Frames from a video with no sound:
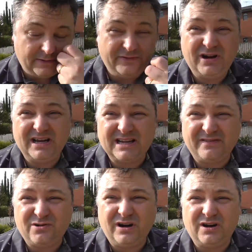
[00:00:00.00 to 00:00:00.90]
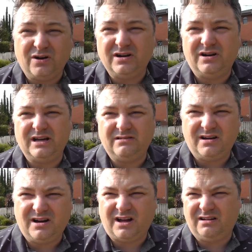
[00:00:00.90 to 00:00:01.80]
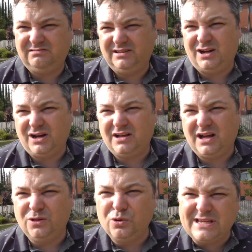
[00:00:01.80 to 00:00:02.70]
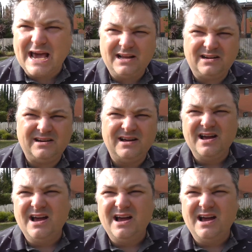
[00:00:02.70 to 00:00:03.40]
few days after I got it, I looked at it and